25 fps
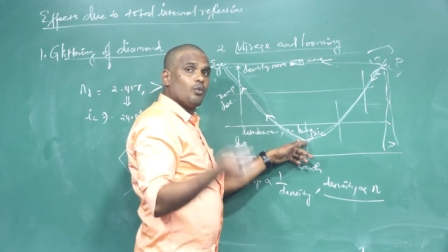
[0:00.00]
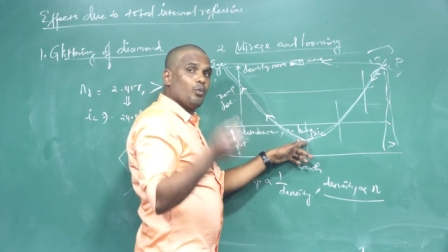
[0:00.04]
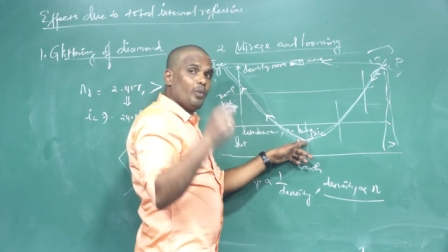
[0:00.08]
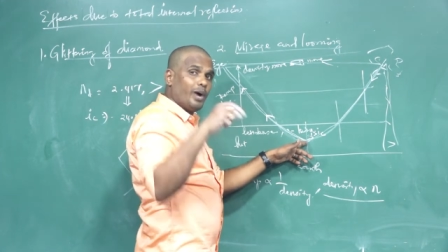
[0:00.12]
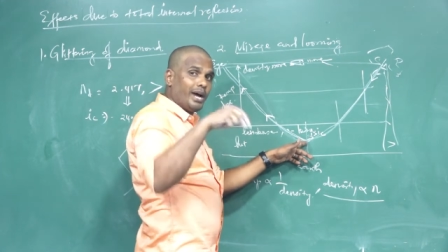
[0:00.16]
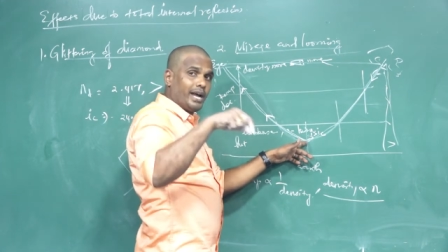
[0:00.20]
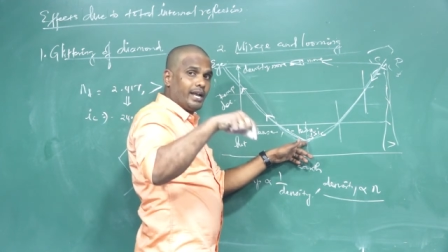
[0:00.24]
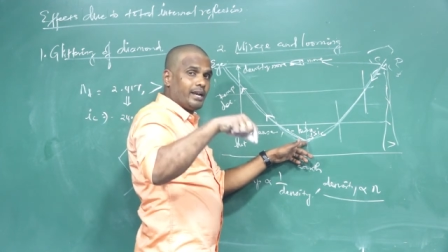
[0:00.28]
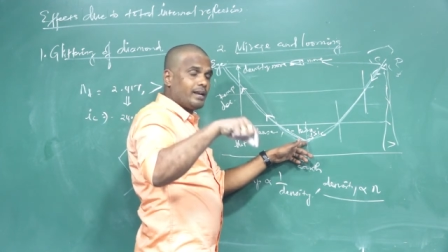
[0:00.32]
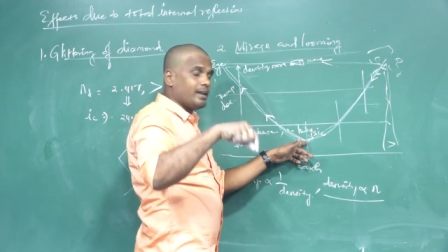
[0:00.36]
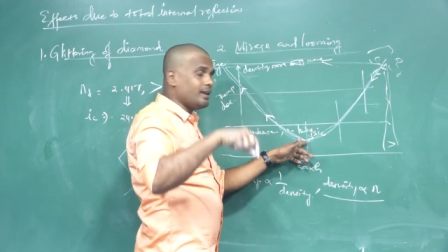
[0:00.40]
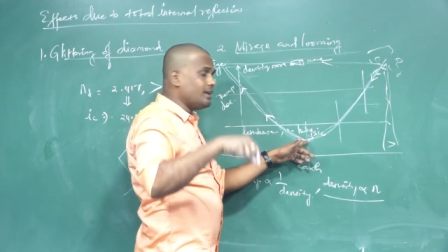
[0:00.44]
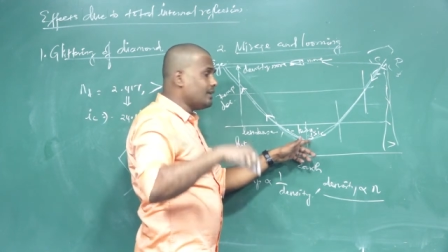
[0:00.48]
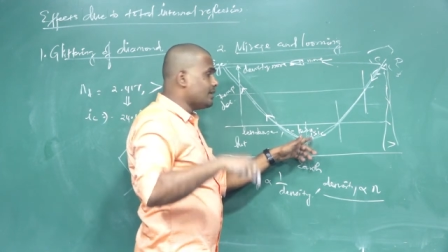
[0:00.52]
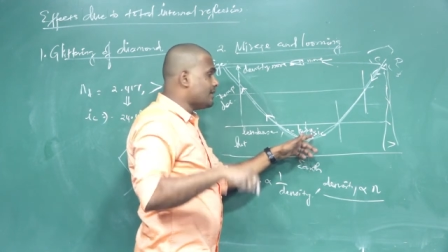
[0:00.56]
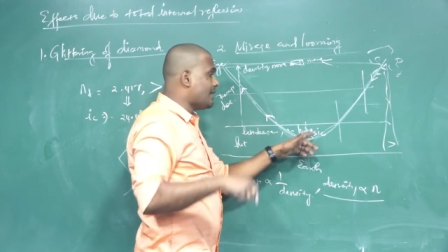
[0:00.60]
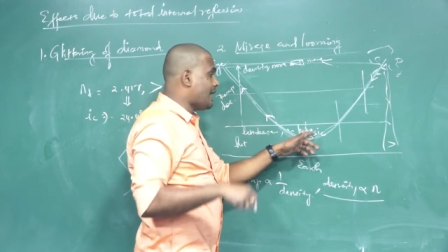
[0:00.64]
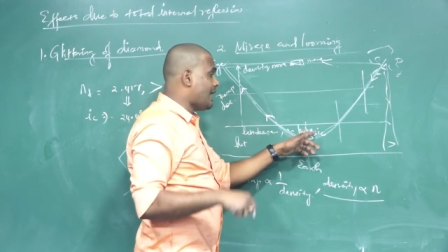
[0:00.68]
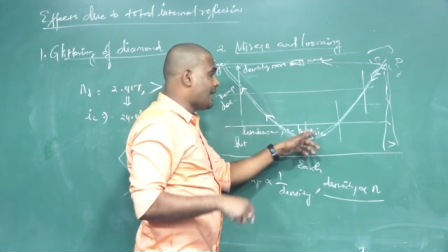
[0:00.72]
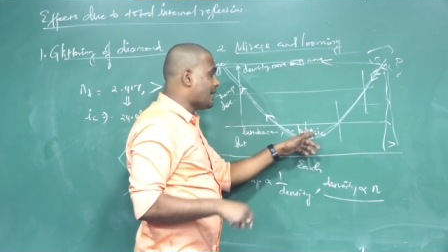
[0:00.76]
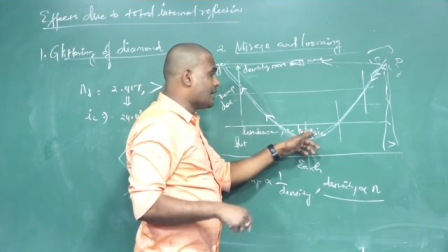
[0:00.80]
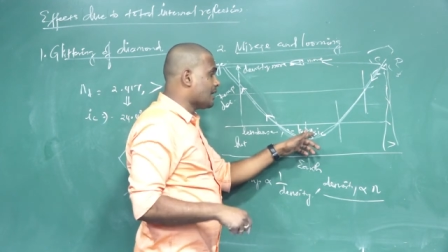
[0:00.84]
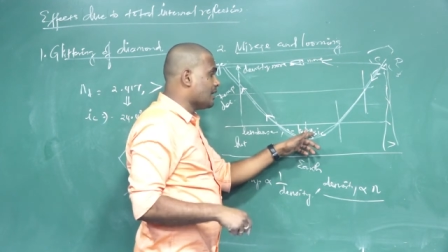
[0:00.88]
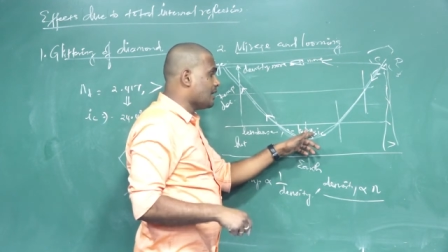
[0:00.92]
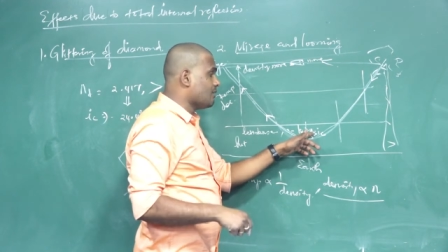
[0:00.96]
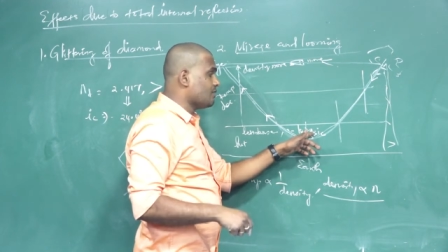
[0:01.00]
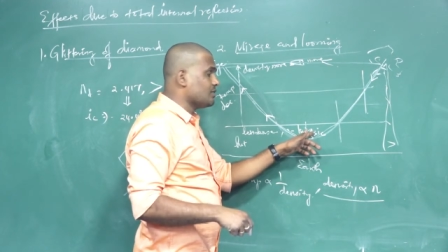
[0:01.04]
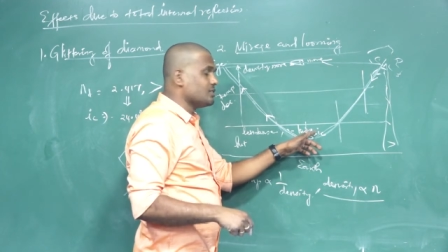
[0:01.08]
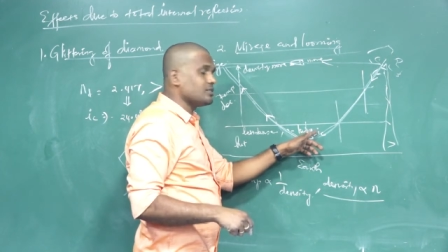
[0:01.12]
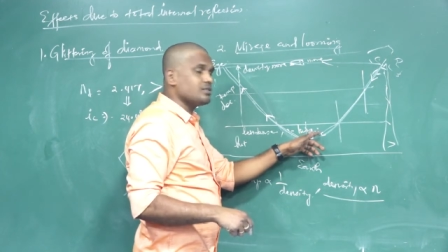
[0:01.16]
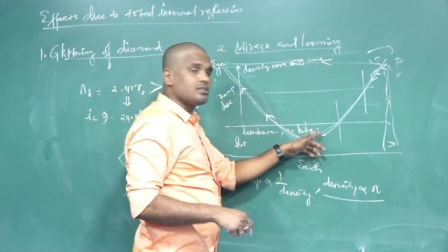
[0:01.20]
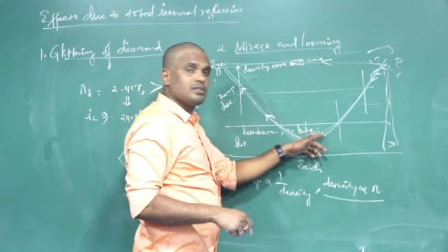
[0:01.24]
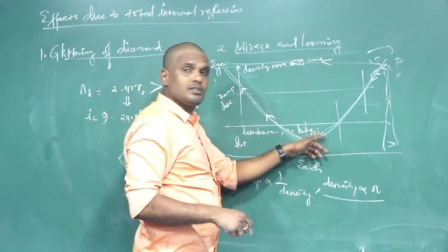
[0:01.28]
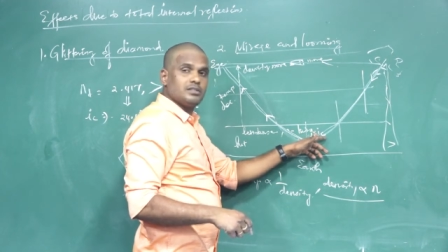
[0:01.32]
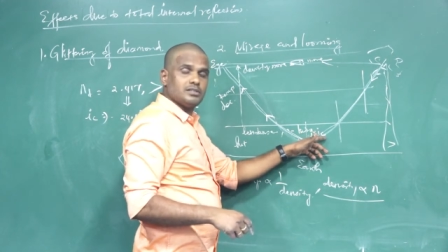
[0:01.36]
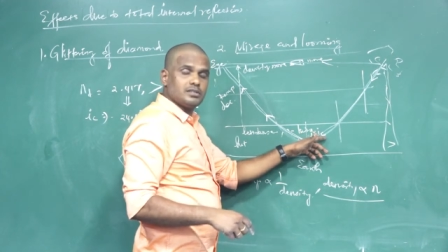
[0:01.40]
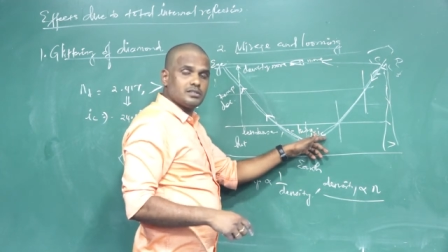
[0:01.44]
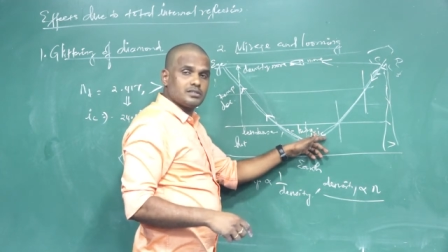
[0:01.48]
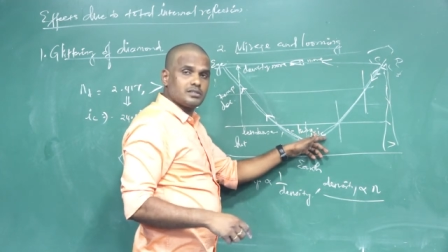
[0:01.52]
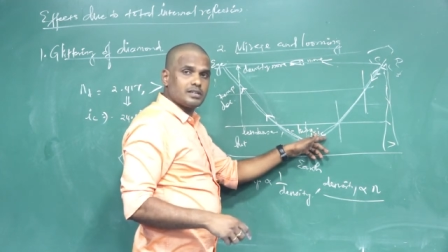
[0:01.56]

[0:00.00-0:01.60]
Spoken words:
when the angle of incidence is